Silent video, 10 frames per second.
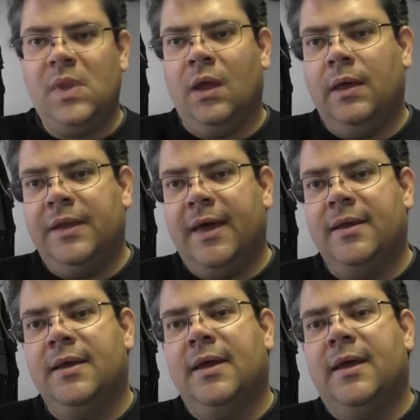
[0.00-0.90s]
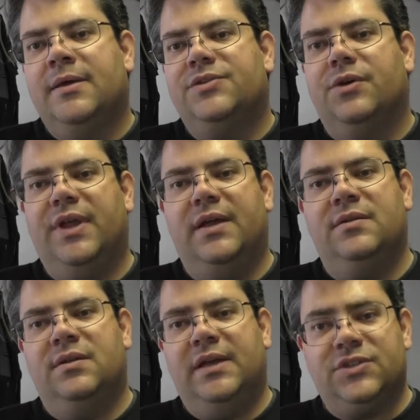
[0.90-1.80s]
and that so
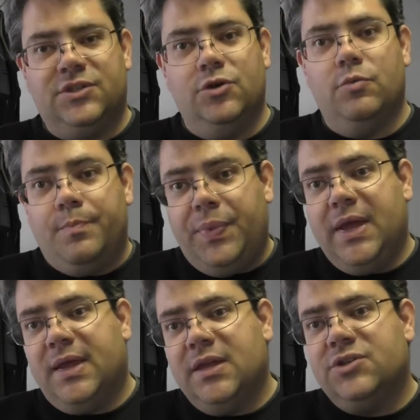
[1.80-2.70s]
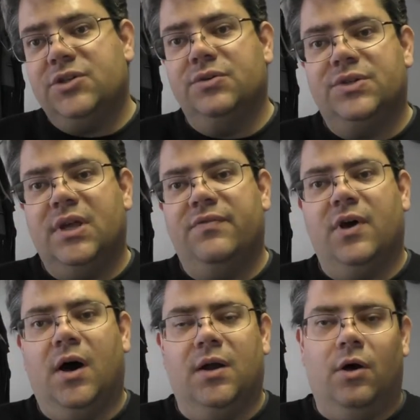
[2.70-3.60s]
that that's two big issues they've
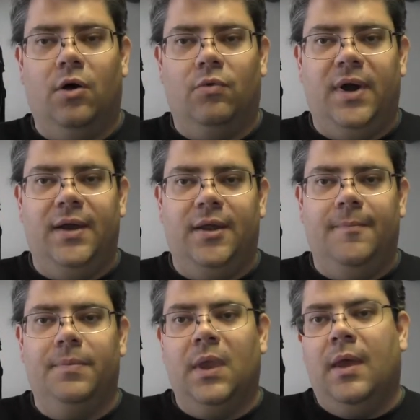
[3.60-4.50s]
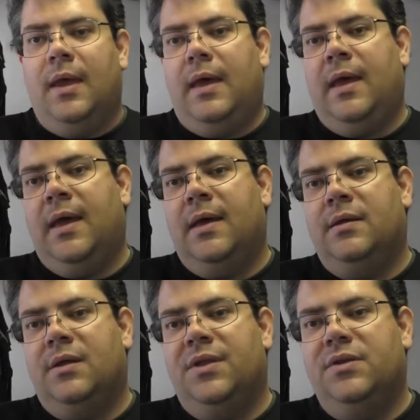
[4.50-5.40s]
got already and
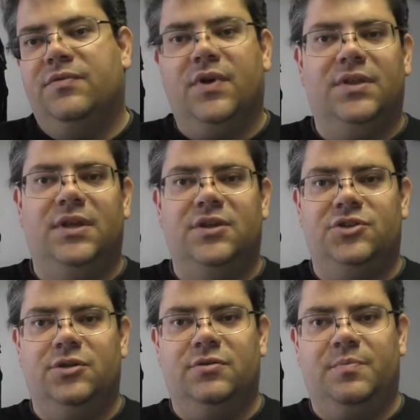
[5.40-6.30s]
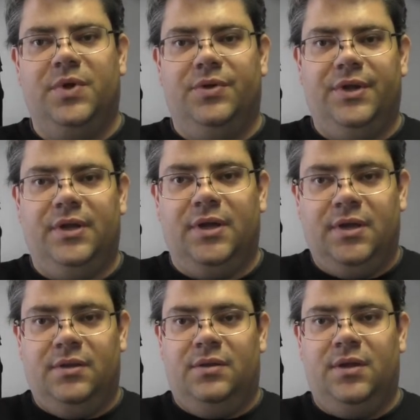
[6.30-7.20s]
and then you've got the issue of building
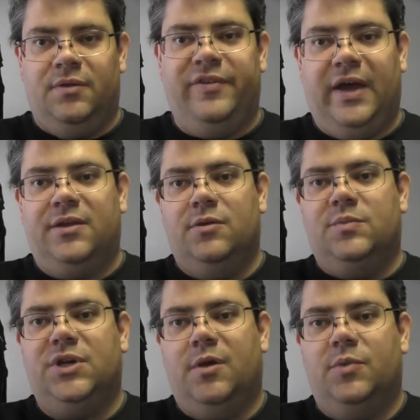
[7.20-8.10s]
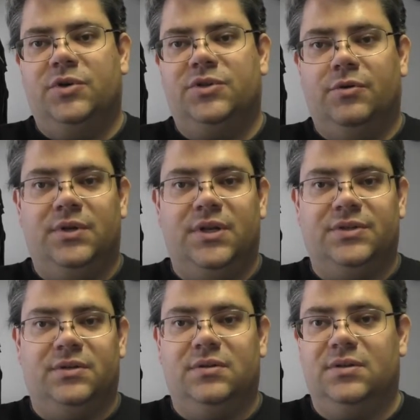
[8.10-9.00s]
a, the vacuum chamber so it
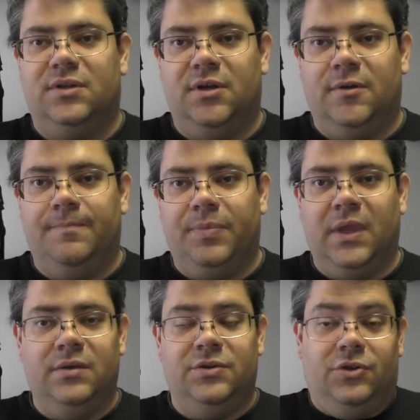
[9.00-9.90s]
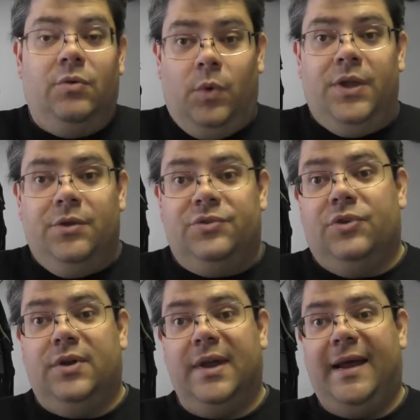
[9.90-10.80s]
doesn't uh, so well you so
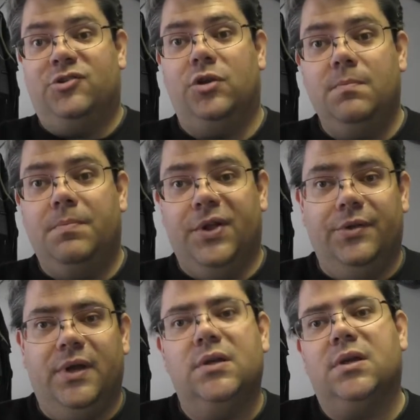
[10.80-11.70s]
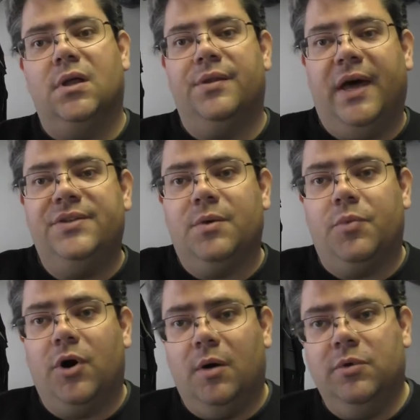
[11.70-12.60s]
you can actually build it uh, that's a
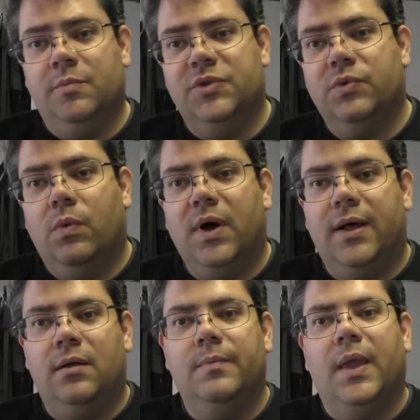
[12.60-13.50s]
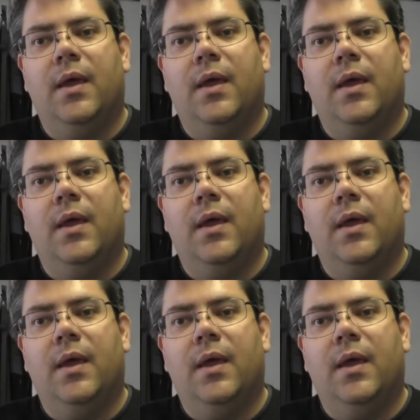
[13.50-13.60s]
problem as well